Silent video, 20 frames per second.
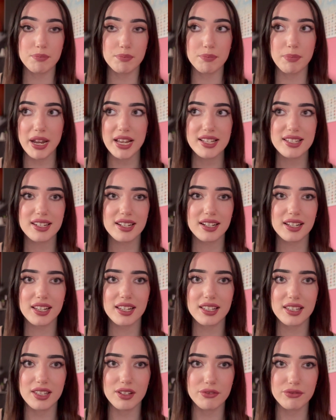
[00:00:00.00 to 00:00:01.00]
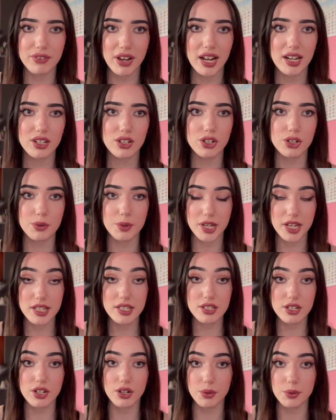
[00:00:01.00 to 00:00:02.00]
basically the value
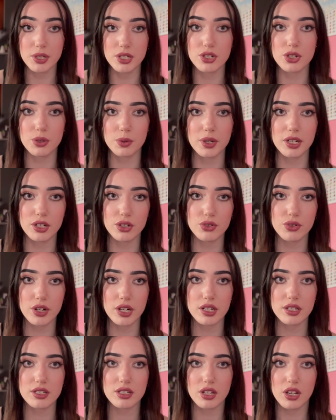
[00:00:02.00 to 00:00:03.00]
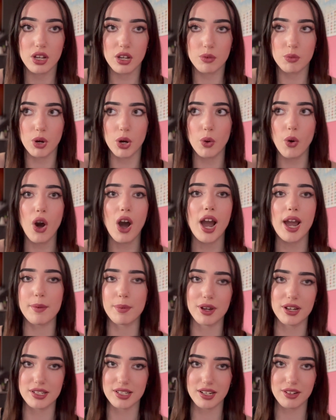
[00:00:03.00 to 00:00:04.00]
is going to increase. Well, I
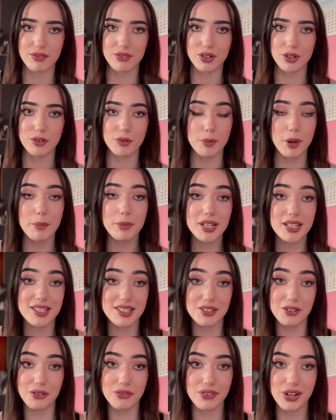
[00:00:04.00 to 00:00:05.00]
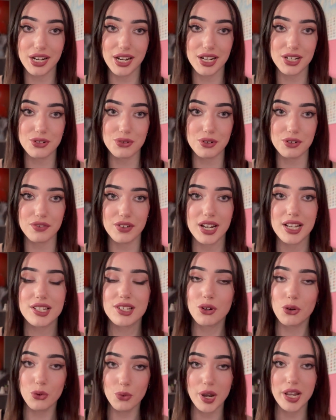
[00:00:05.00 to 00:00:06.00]
personally feel. Remember, this is not financial advice.
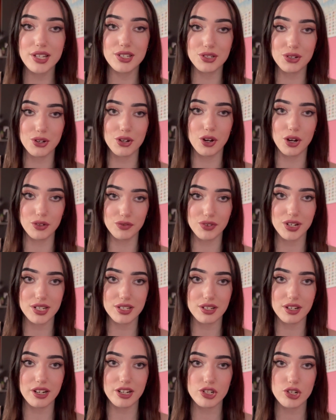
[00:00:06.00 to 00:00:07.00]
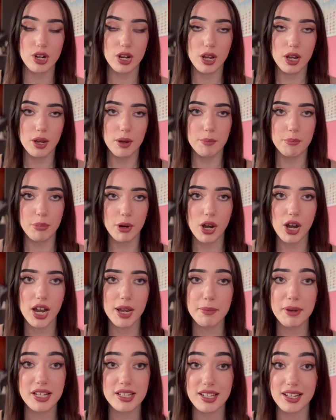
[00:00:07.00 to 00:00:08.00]
Always do your own research but I
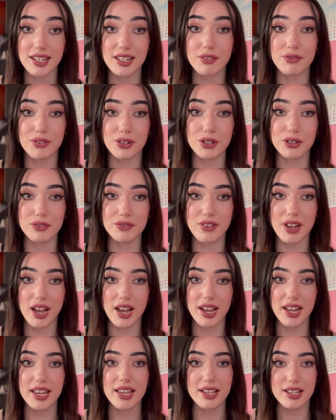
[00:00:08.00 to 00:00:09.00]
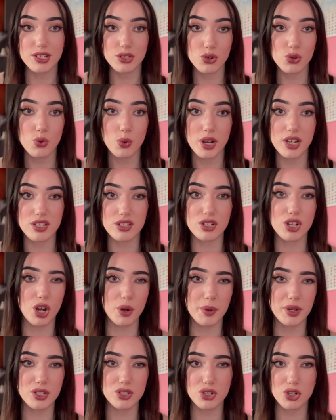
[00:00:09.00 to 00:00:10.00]
basically feel that it is always
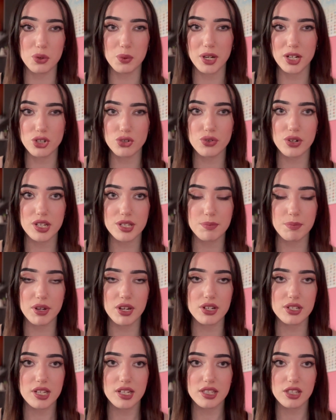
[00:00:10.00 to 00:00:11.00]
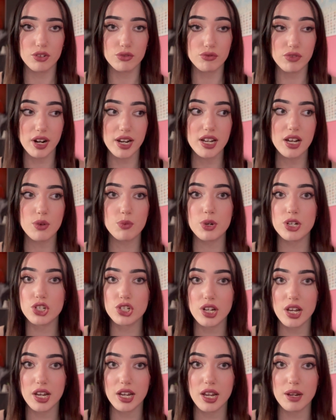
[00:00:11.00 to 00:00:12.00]
going to increase because the rate at which
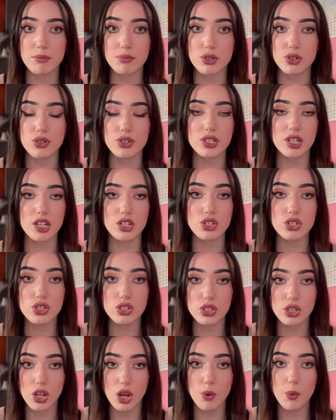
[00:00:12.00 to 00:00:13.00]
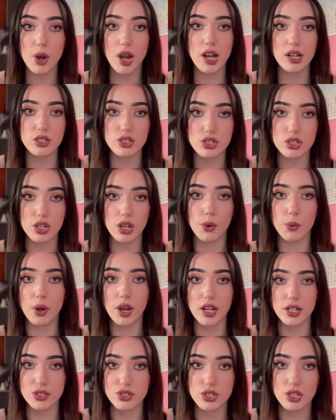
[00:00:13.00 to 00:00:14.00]
they are getting produced is slower and slower
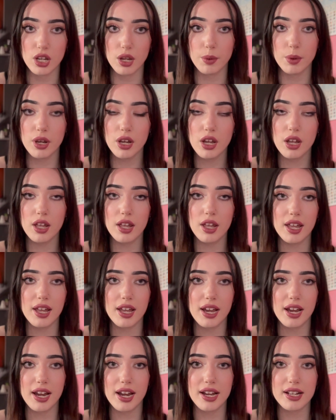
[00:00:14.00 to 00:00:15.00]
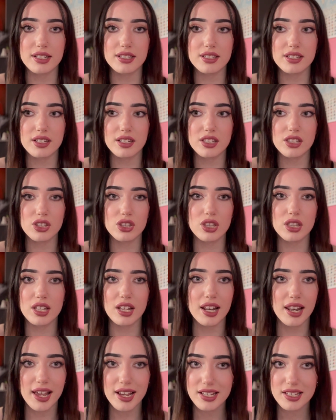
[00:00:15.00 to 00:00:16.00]
and slower and the
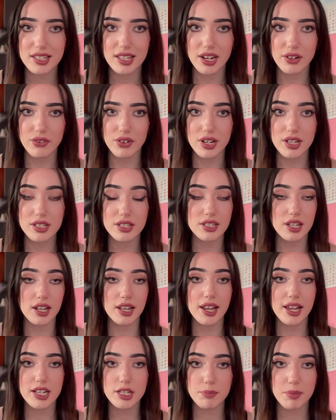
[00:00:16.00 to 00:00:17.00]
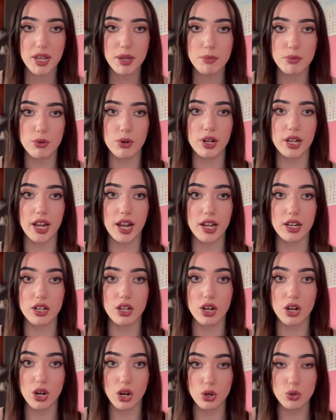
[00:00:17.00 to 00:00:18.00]
less there is the less people are getting
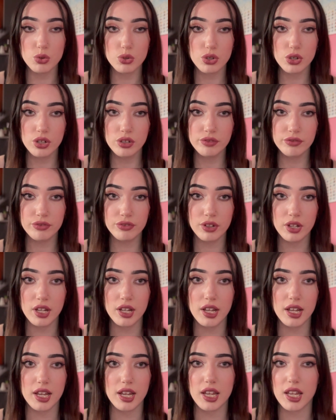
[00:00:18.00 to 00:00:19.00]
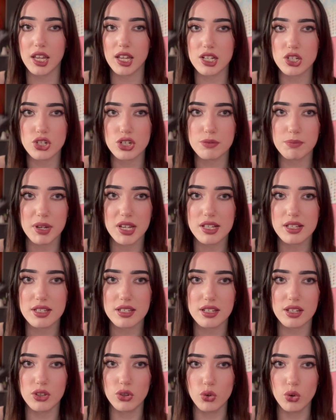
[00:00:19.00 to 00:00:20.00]
a hold of it just means
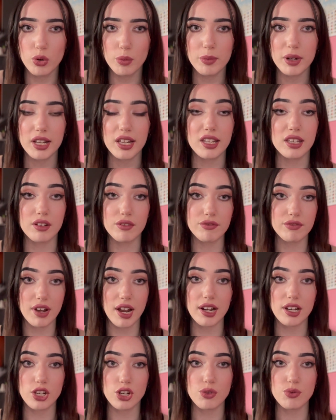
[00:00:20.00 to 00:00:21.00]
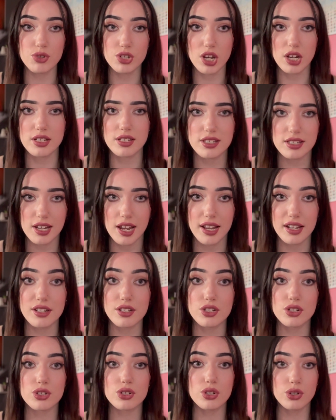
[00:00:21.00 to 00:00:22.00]
normally the value does
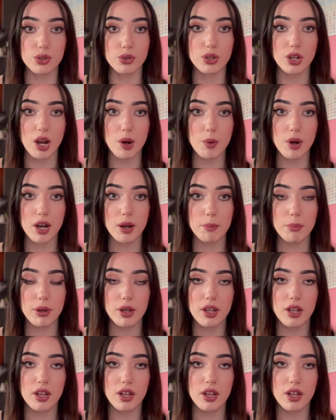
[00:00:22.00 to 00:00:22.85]
tend to go up